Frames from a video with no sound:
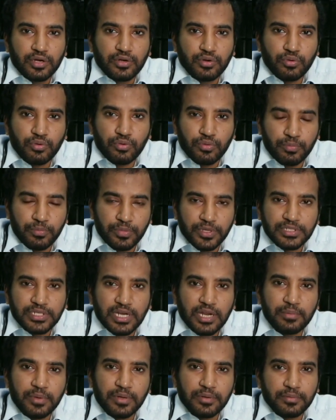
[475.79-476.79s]
to
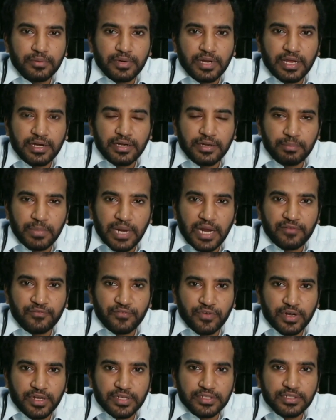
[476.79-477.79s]
prescribe a diet plan
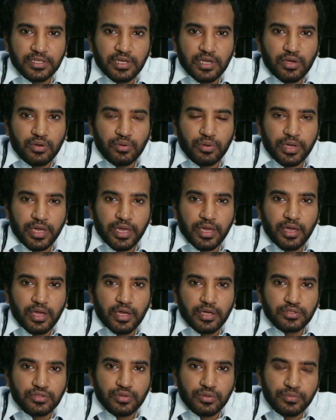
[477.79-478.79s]
for us. Okay,
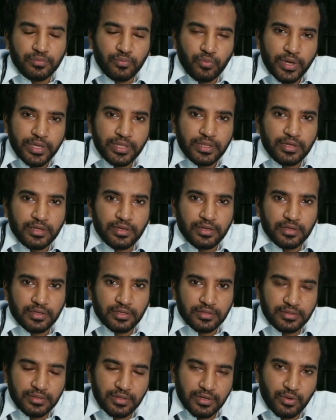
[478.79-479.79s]
so why
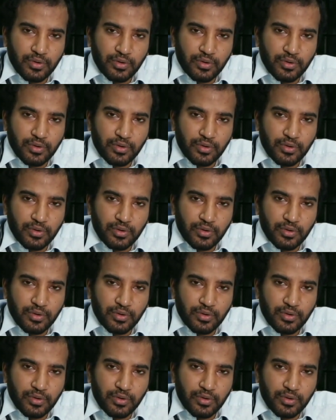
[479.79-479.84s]
the